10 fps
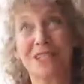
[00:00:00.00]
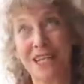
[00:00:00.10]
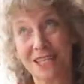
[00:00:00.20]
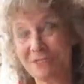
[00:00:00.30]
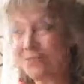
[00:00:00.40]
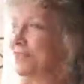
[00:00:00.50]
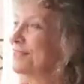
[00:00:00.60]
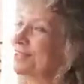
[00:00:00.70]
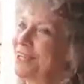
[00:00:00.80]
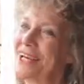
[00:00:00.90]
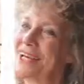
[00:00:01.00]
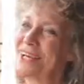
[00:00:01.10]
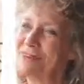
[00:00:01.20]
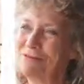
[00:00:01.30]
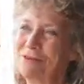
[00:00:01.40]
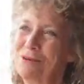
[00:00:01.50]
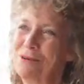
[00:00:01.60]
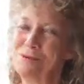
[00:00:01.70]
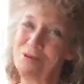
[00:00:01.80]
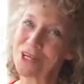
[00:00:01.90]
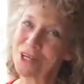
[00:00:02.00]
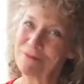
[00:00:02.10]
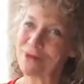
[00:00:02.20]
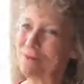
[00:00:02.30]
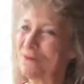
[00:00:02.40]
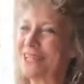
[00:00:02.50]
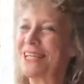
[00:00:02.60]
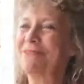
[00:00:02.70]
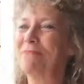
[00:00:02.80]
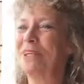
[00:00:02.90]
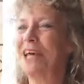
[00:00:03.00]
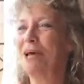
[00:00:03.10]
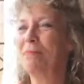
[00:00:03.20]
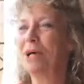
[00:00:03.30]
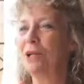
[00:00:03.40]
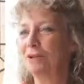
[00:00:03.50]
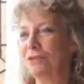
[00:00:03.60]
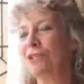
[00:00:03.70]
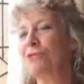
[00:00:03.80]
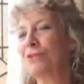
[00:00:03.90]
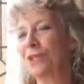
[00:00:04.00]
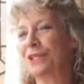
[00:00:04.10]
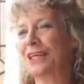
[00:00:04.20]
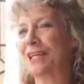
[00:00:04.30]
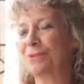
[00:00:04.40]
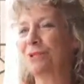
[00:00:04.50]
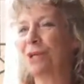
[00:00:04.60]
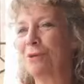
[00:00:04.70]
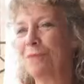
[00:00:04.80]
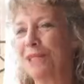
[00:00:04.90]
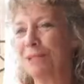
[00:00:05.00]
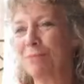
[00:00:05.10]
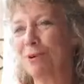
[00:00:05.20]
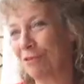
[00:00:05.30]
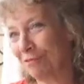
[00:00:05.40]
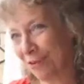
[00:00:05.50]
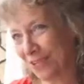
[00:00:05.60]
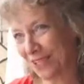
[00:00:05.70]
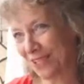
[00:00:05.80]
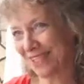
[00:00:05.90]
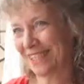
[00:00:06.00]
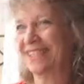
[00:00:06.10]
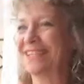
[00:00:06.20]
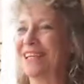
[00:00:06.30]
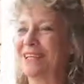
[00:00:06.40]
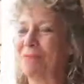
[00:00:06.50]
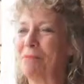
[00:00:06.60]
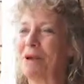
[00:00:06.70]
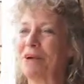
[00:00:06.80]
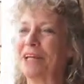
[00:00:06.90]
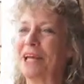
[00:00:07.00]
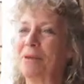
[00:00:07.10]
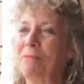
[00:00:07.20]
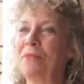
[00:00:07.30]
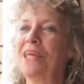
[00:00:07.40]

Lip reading: Stansfield for working purposes, but a lot of the children at Hazelwood know me as Moira Foster, so my married name.